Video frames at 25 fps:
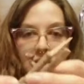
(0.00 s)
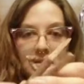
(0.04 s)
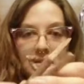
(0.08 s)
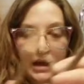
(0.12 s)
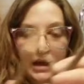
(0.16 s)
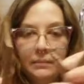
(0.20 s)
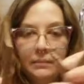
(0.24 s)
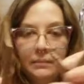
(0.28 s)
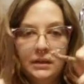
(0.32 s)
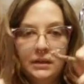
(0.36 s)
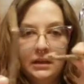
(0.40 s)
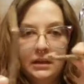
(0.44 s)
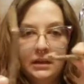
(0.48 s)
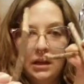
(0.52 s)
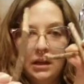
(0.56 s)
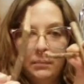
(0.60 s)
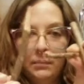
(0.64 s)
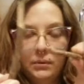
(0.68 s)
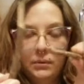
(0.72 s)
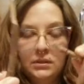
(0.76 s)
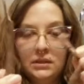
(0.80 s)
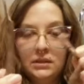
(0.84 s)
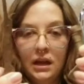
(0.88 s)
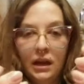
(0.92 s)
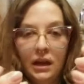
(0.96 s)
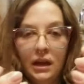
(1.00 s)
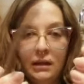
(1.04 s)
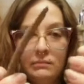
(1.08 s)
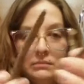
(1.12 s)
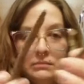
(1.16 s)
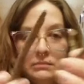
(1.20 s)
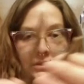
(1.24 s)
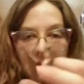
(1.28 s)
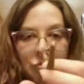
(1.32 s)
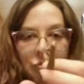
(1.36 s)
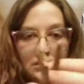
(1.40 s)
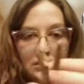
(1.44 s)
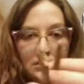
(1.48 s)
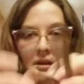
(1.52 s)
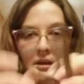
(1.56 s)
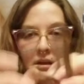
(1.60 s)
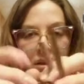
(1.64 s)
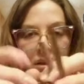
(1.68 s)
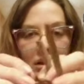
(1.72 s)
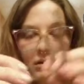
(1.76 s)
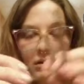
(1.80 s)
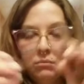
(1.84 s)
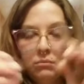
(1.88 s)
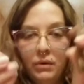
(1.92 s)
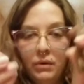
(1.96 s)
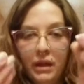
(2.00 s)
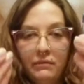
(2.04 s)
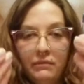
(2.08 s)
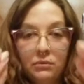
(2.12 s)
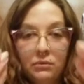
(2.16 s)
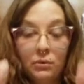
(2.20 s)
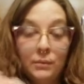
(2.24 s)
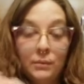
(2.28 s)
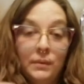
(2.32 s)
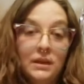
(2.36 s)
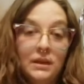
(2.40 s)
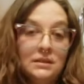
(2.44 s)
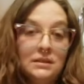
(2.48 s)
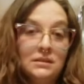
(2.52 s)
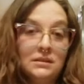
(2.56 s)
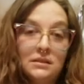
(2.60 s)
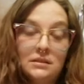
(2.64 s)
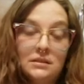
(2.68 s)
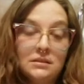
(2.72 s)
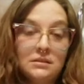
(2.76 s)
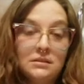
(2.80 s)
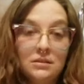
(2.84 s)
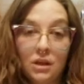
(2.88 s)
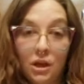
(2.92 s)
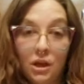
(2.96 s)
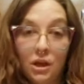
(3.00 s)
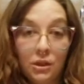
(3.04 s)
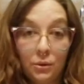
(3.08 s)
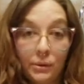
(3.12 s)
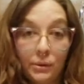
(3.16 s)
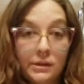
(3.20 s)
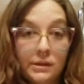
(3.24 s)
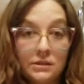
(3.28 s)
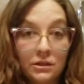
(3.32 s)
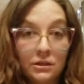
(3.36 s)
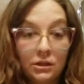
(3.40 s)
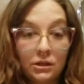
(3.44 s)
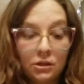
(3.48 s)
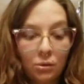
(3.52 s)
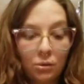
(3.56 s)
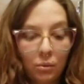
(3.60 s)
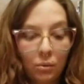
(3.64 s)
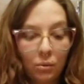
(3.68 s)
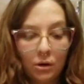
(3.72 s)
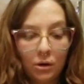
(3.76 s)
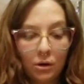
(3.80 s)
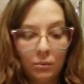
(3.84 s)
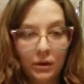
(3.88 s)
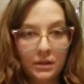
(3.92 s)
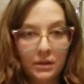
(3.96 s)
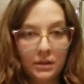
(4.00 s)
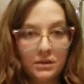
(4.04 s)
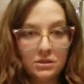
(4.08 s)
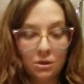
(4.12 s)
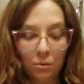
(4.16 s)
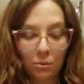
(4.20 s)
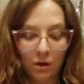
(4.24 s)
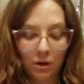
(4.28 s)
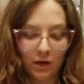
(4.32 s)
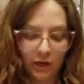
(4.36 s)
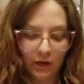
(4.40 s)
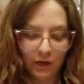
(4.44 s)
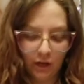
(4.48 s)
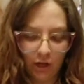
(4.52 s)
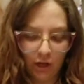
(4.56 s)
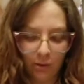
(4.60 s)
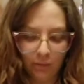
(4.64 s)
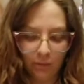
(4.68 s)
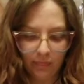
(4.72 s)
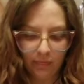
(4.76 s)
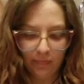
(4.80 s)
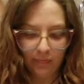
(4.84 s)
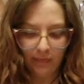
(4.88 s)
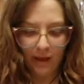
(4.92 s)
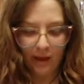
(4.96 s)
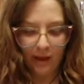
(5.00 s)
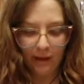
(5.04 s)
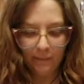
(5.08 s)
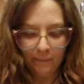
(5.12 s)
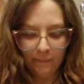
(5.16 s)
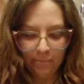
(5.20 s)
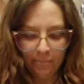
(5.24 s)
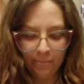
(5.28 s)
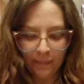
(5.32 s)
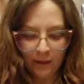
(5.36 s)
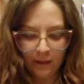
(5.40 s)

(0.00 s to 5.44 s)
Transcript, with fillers: snapped it a couple times. We have 3 pieces. 3's good to work with, so we're going to go with that.